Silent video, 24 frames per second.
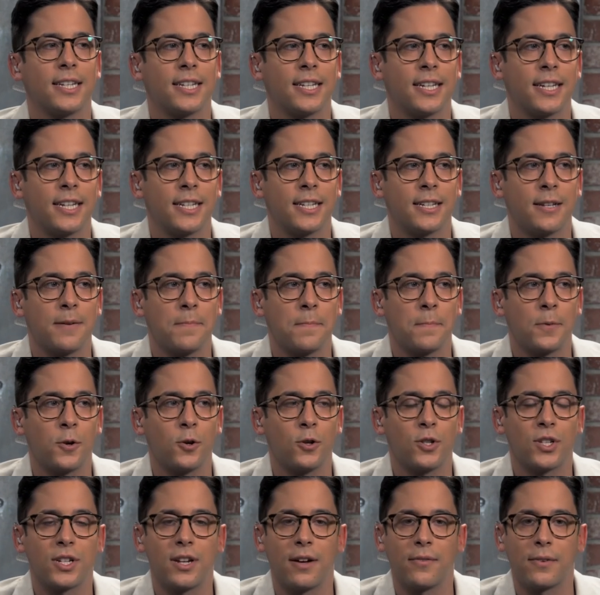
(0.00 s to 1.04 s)
to see some
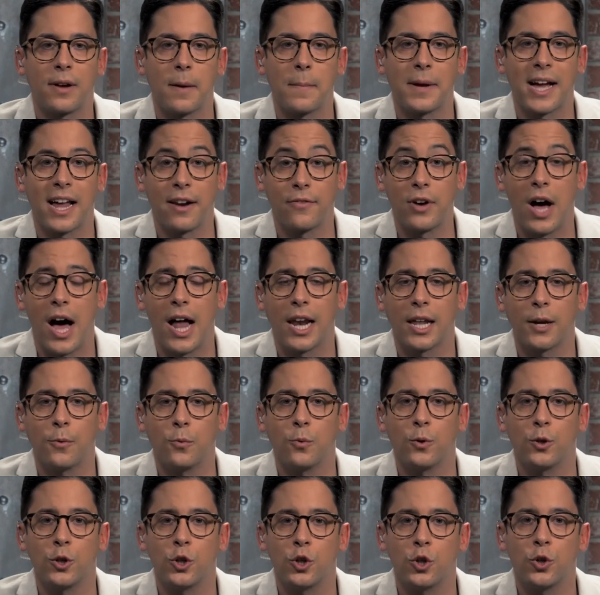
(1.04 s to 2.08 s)
good stuff coming out of
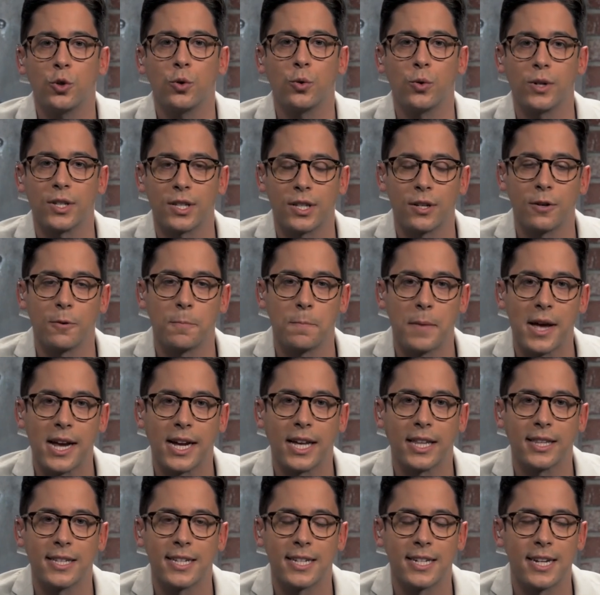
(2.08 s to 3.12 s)
Hollywood too as they're
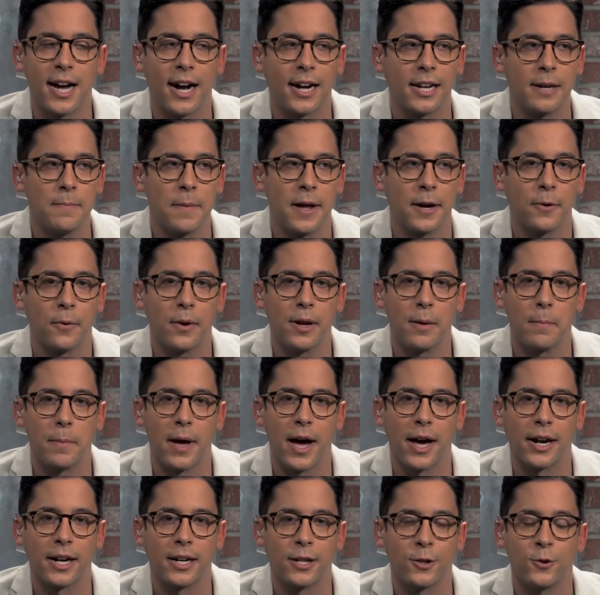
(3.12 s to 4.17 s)
making this documentary
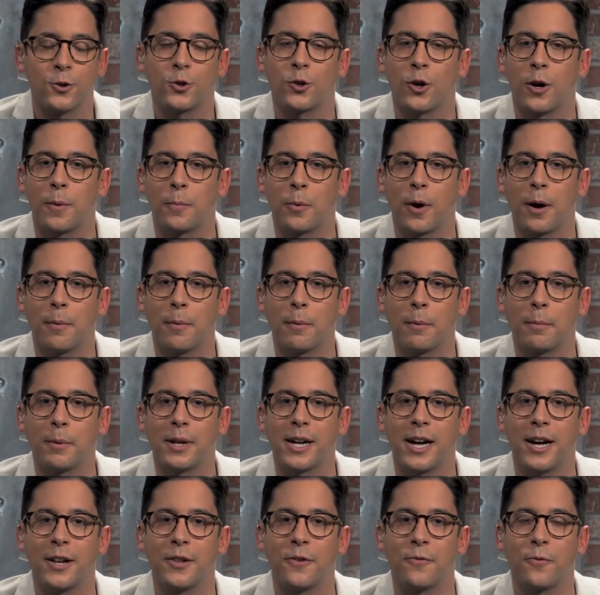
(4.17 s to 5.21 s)
about it. You saw
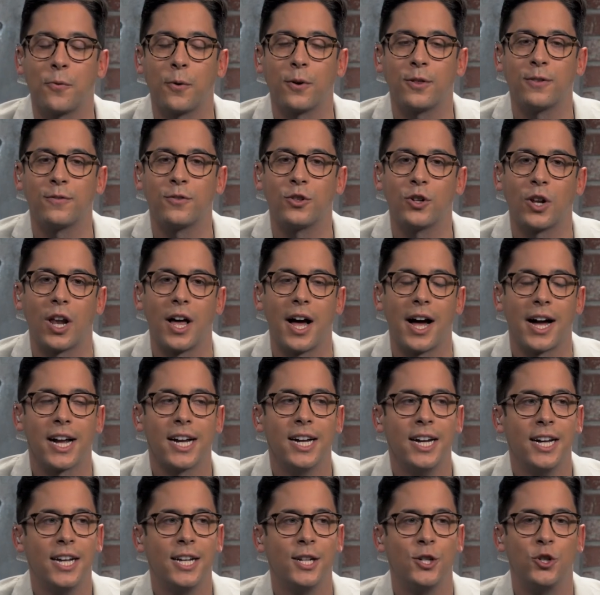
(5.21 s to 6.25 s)
probably on the 4th of
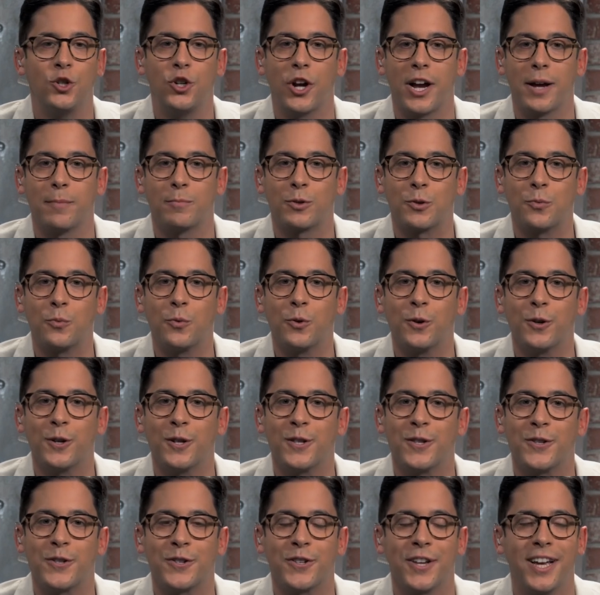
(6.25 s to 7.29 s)
July James
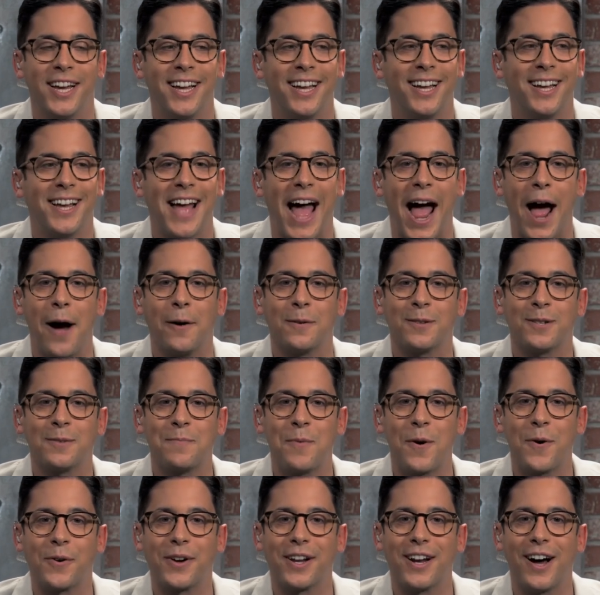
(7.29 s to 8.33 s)
Woods,
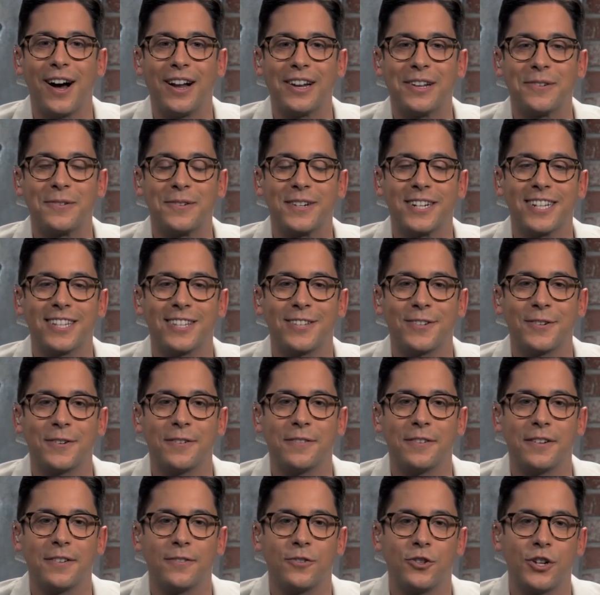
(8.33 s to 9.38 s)
outspoken Hollywood
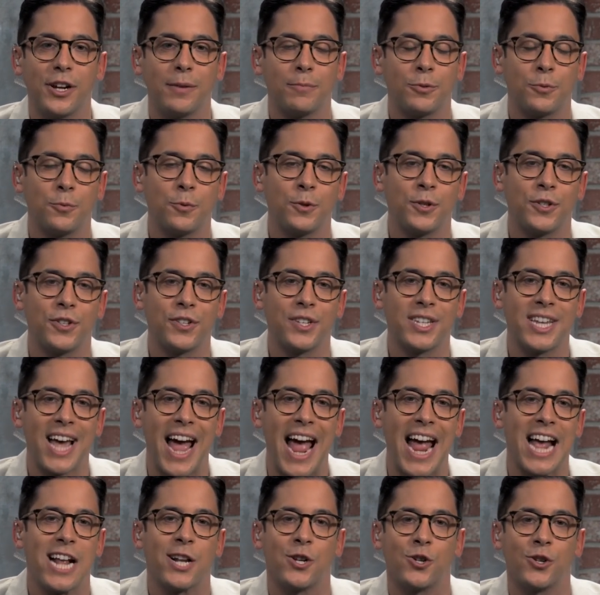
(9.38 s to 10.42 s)
conservative James Woods'
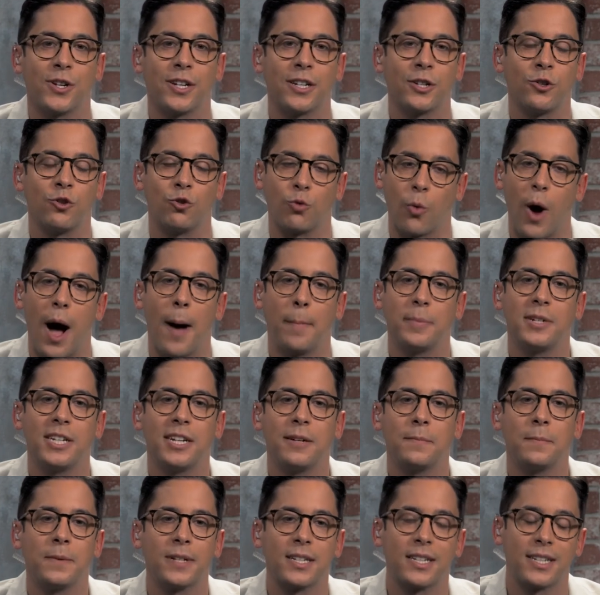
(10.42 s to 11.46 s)
agent dropped
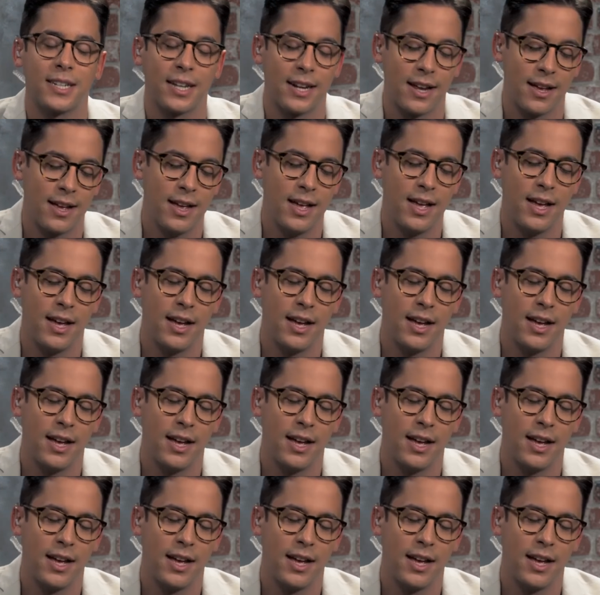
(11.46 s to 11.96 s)
him. He said,